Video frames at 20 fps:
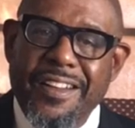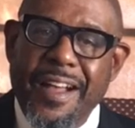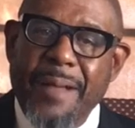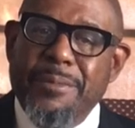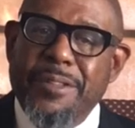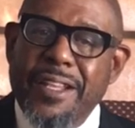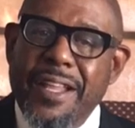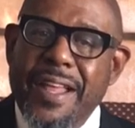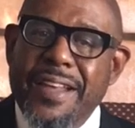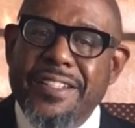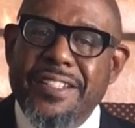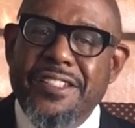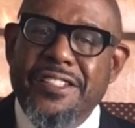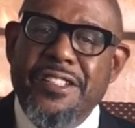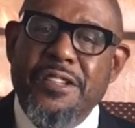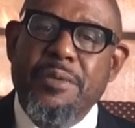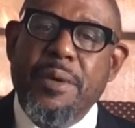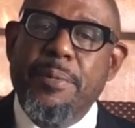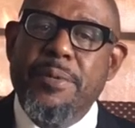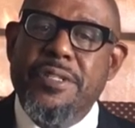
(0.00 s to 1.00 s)
I'm delighted to
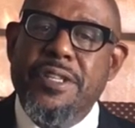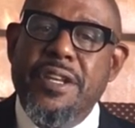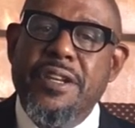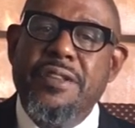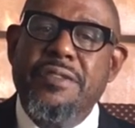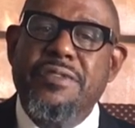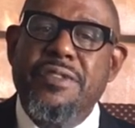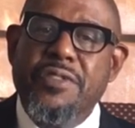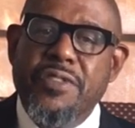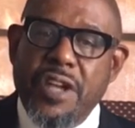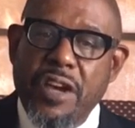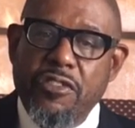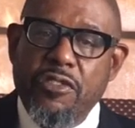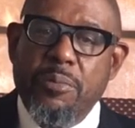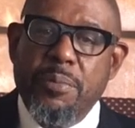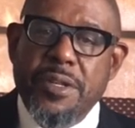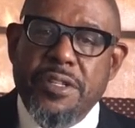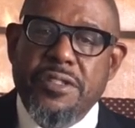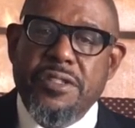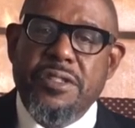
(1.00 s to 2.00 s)
see representatives of
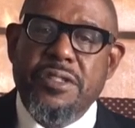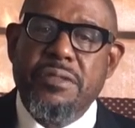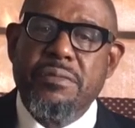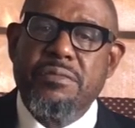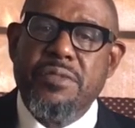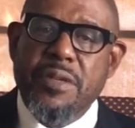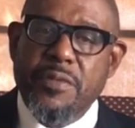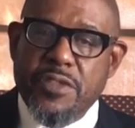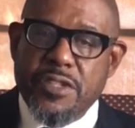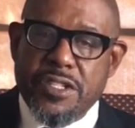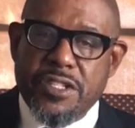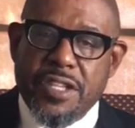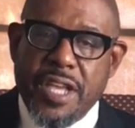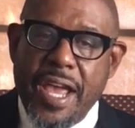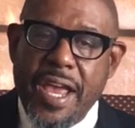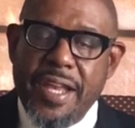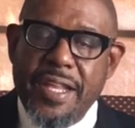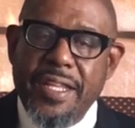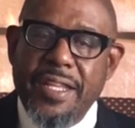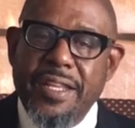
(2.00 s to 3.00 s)
governments, civil
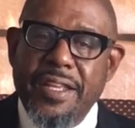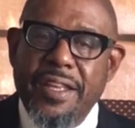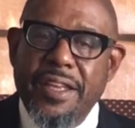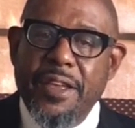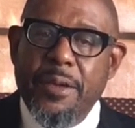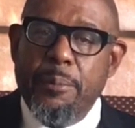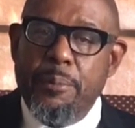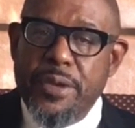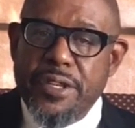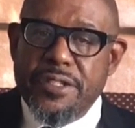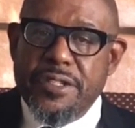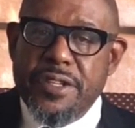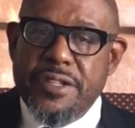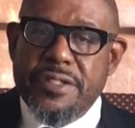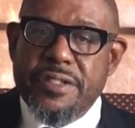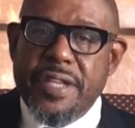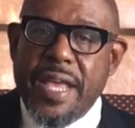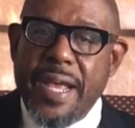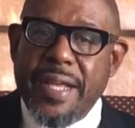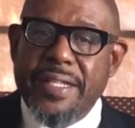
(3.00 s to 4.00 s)
society,
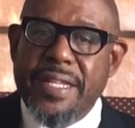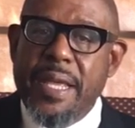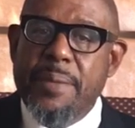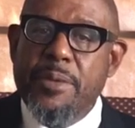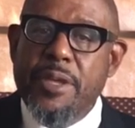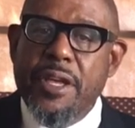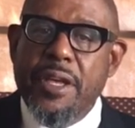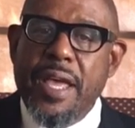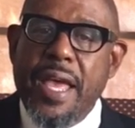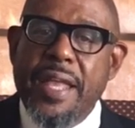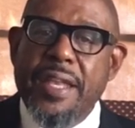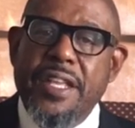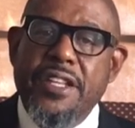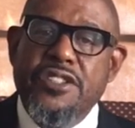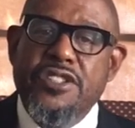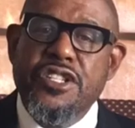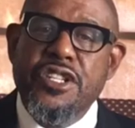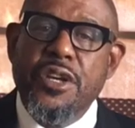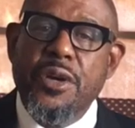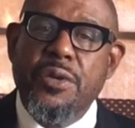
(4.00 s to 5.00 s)
business, academia, and
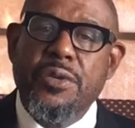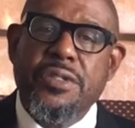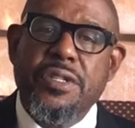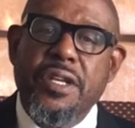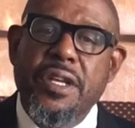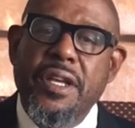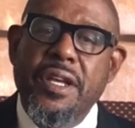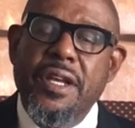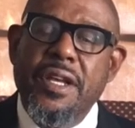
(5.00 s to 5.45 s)
NGOs